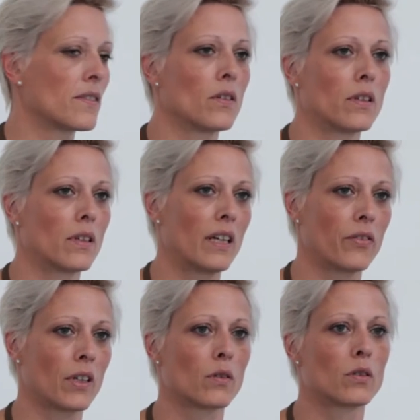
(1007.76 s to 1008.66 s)
you're
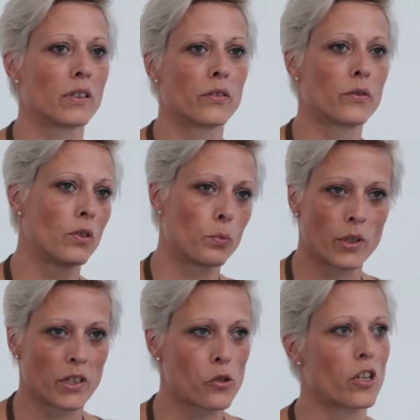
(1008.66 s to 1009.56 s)
giving an order to a
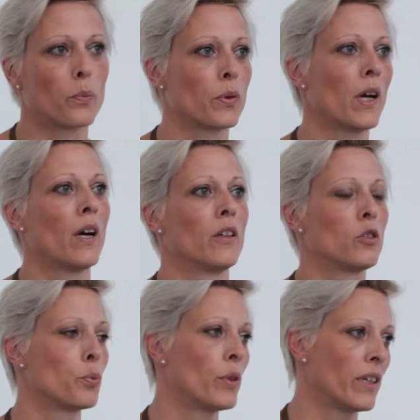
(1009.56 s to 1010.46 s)
print shop to
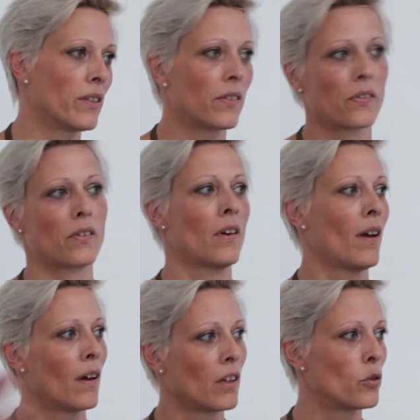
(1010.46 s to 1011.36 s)
print
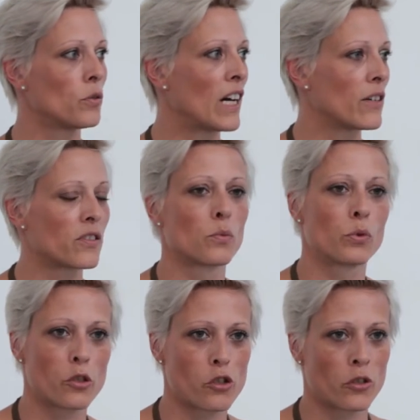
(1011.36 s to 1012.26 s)
2,000
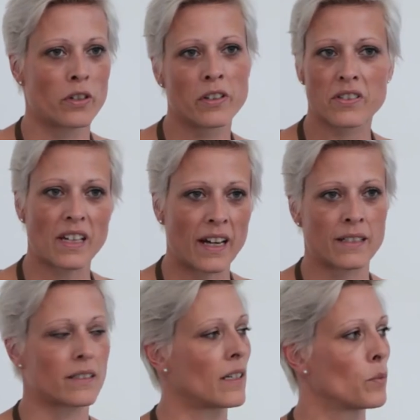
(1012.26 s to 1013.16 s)
brochures,
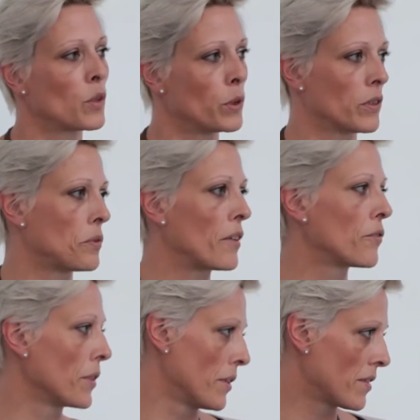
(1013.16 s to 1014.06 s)
ask them to put a
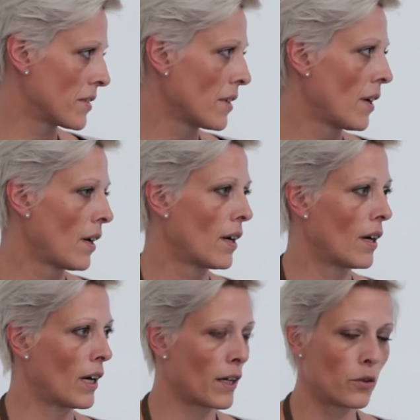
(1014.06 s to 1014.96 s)
reference
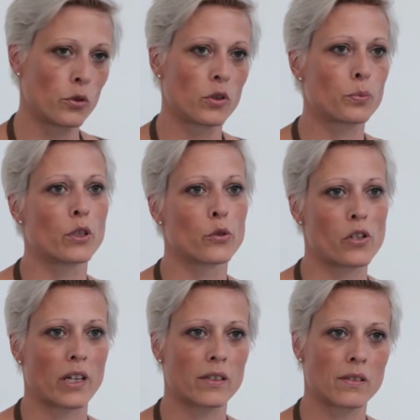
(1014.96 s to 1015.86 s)
to the
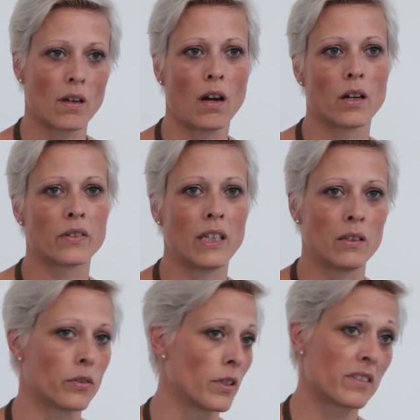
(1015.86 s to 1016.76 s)
project on the
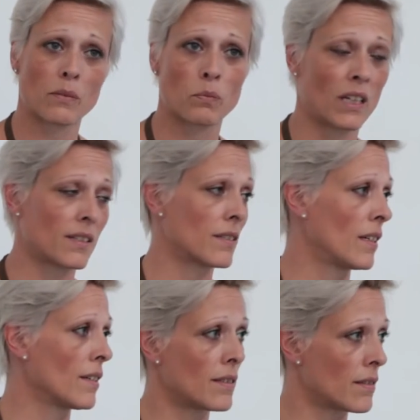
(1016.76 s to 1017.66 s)
invoice. That makes
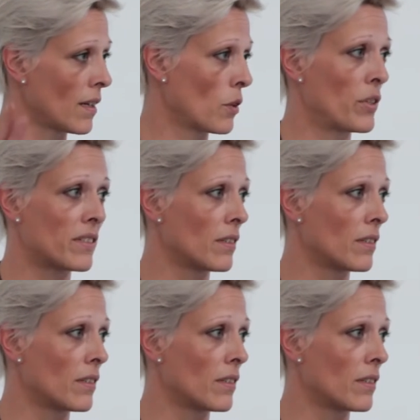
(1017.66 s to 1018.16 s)
things crystal